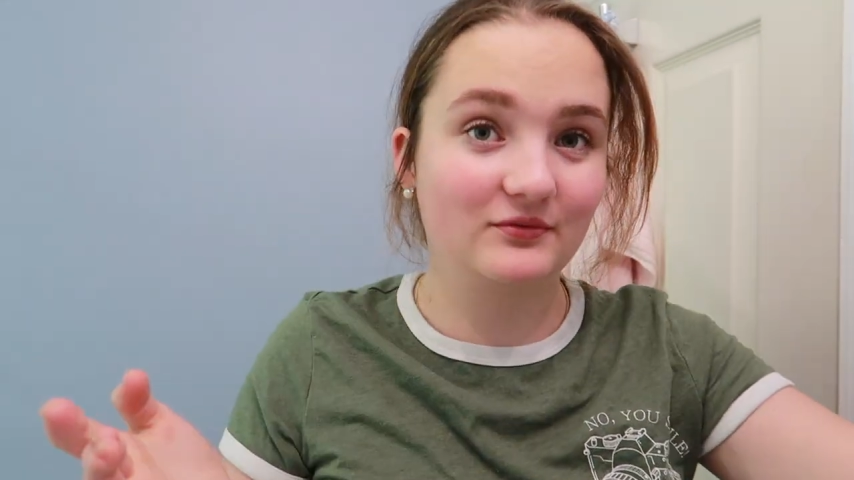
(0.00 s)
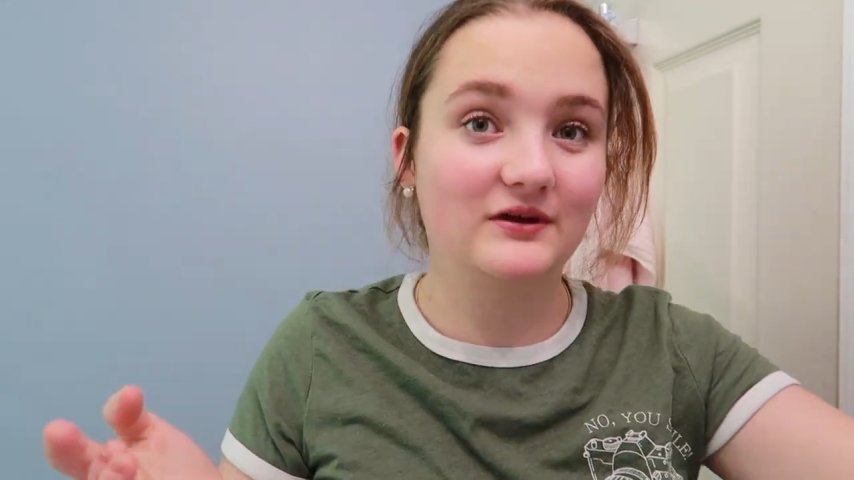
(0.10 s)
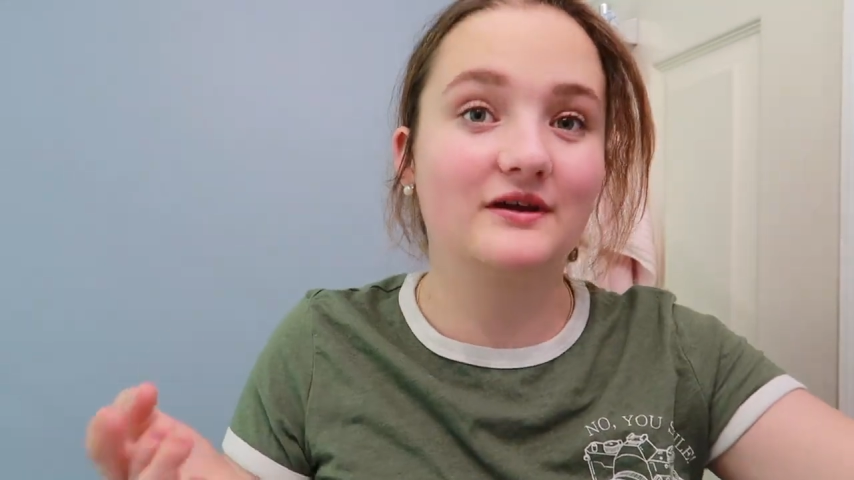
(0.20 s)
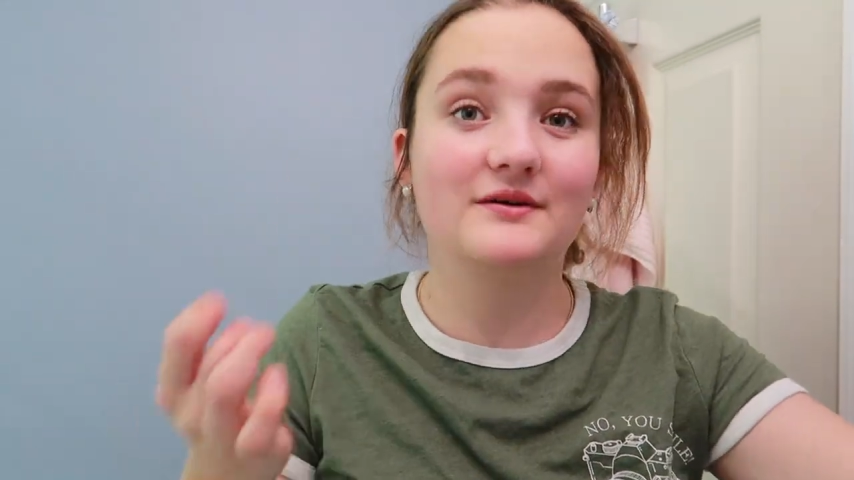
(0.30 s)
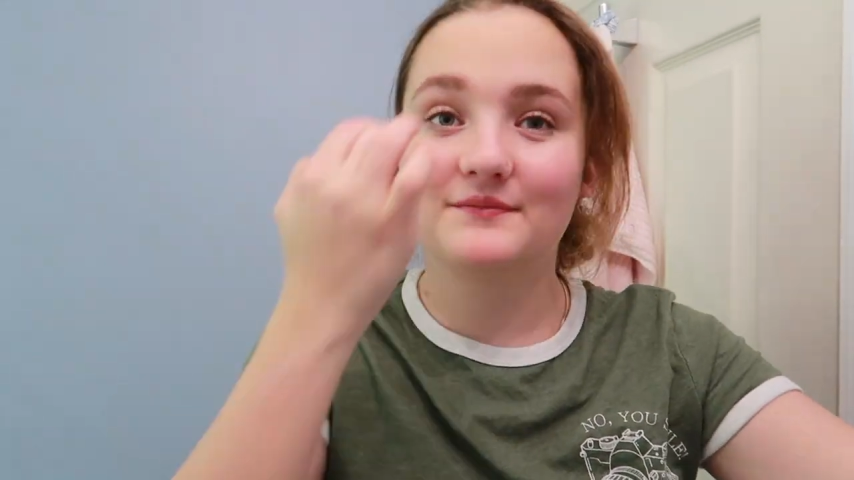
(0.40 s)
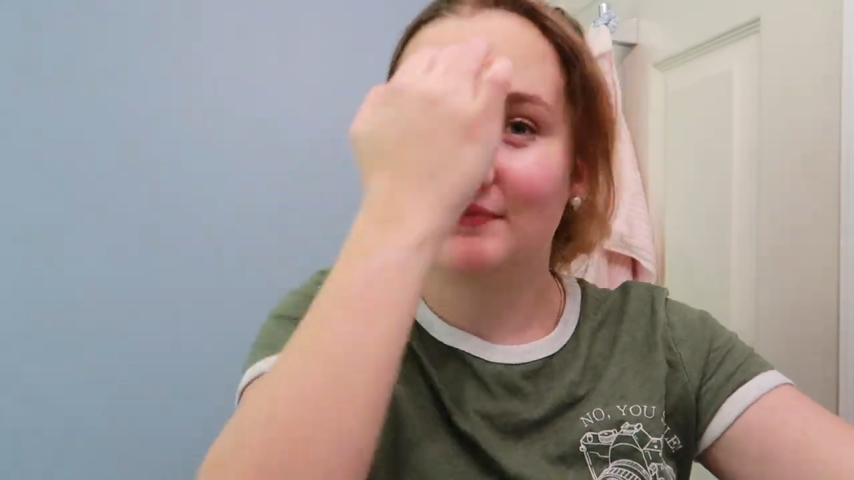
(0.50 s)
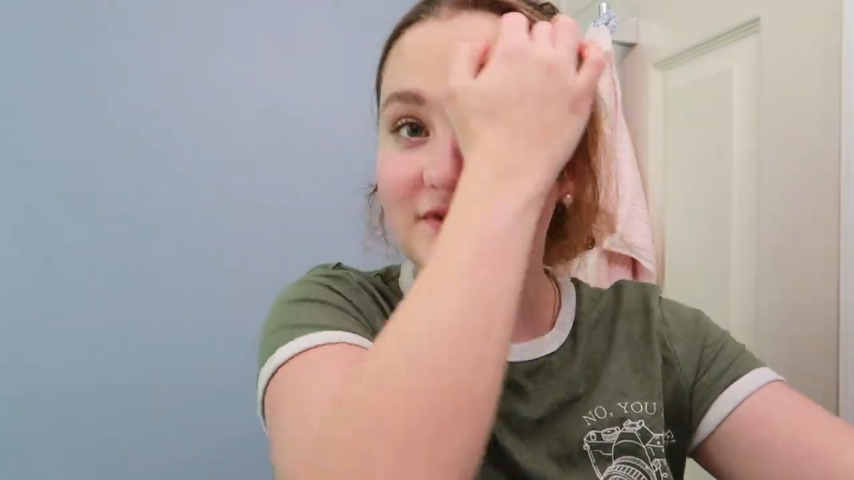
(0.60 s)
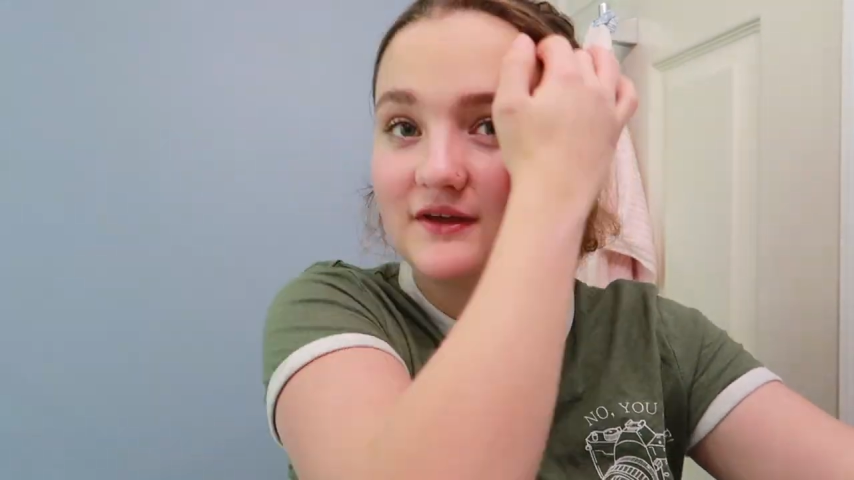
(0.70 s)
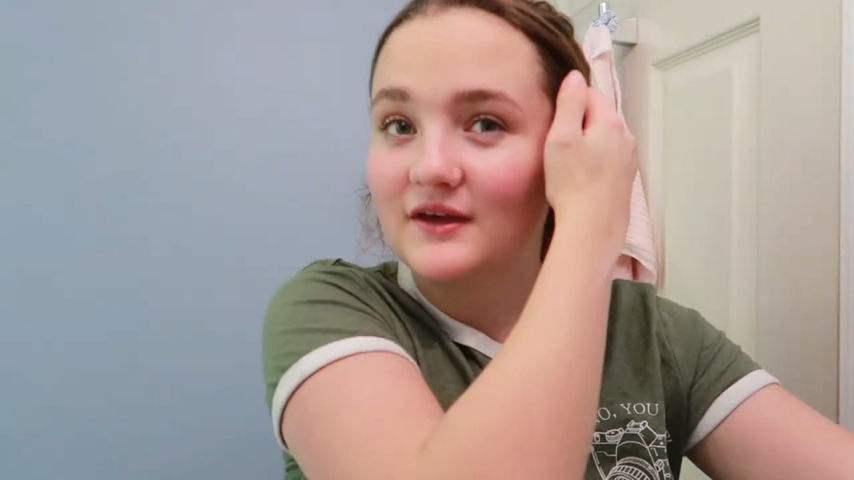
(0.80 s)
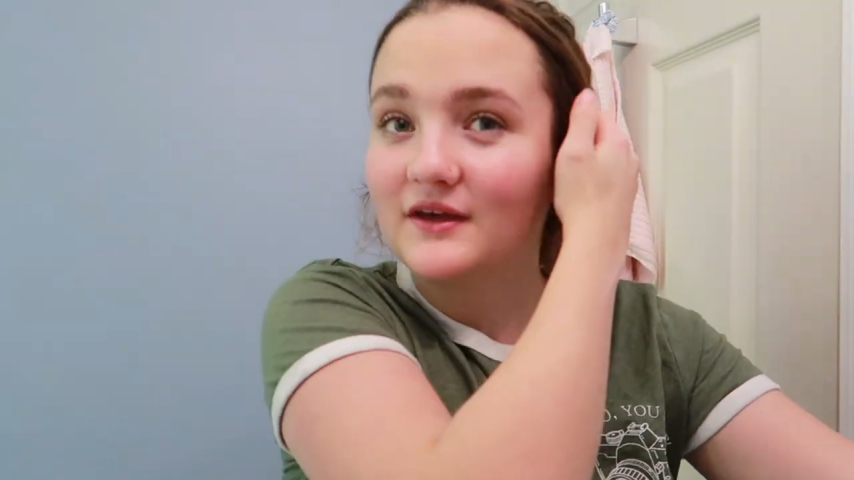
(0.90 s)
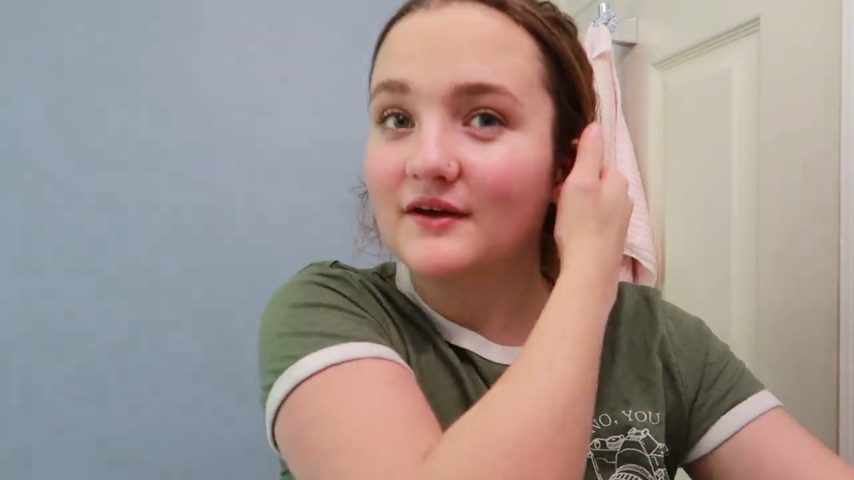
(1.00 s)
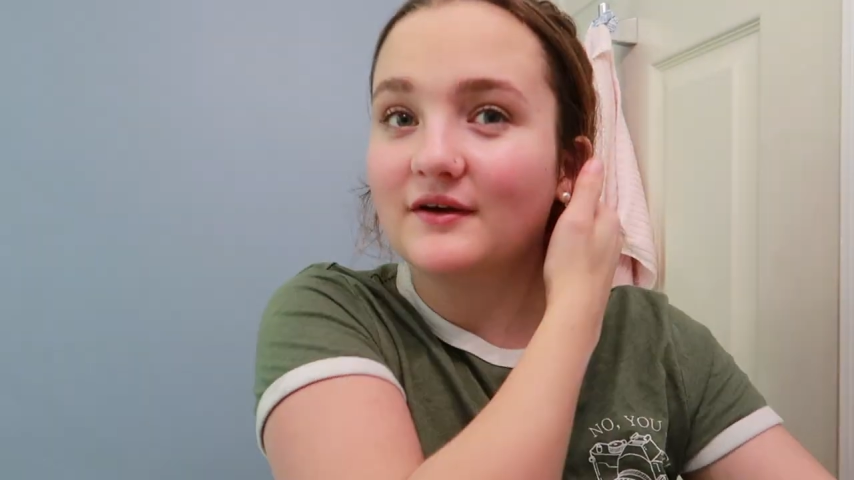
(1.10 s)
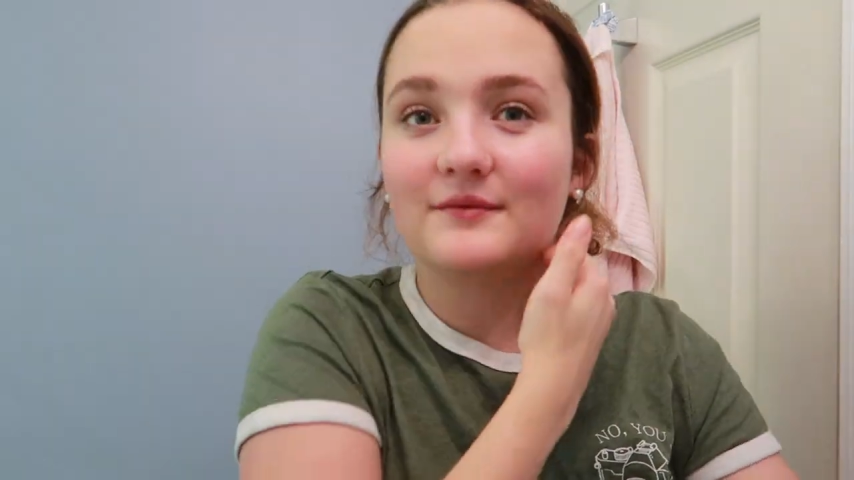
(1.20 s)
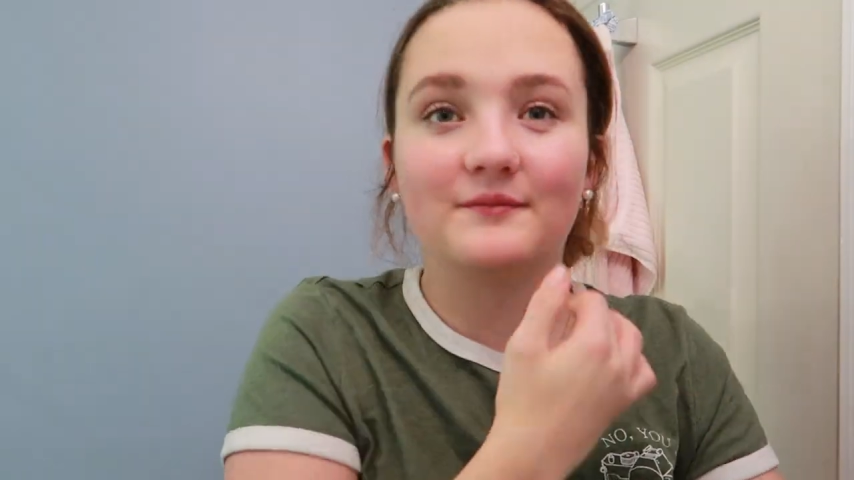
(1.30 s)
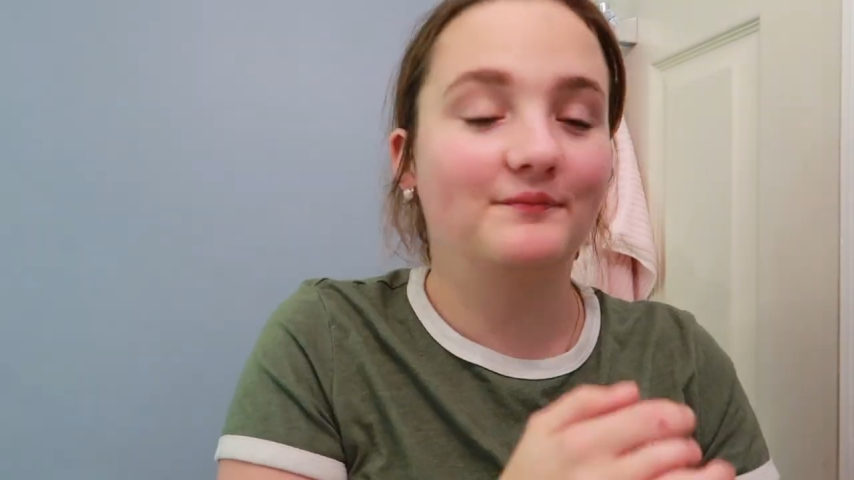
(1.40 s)
week
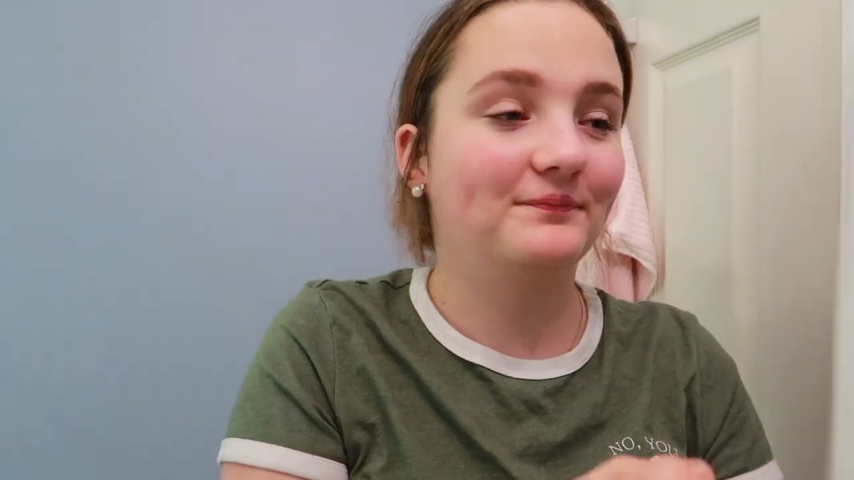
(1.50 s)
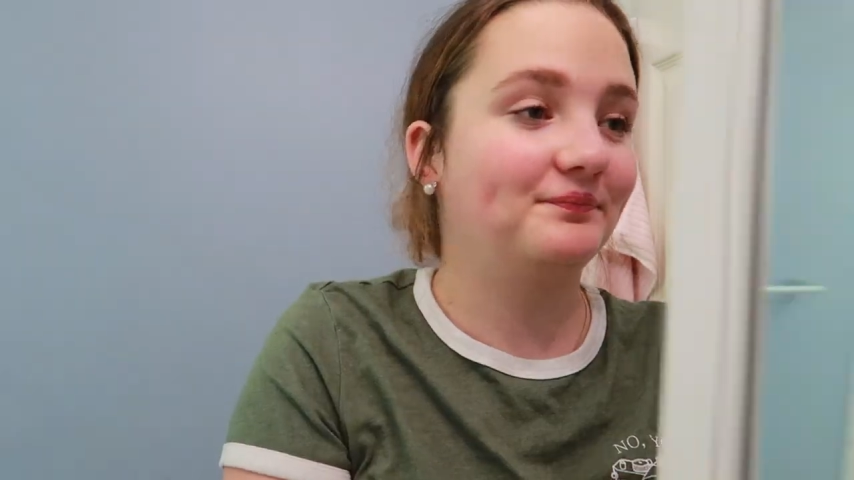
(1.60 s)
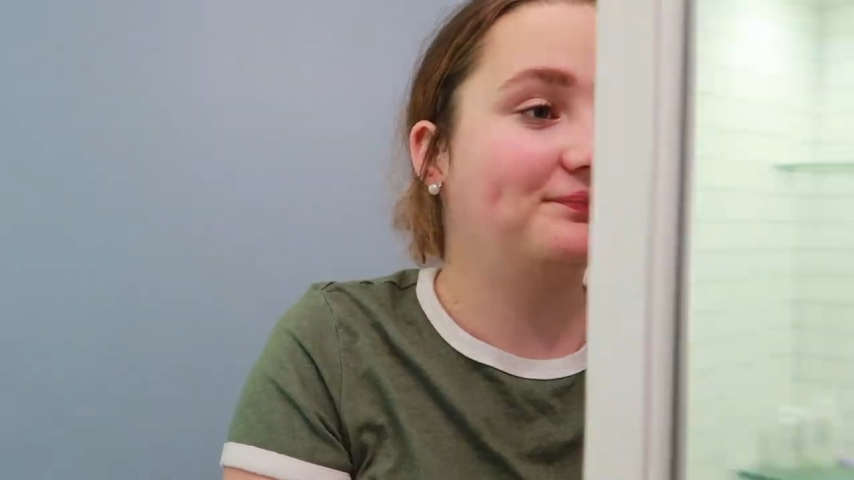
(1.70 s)
um,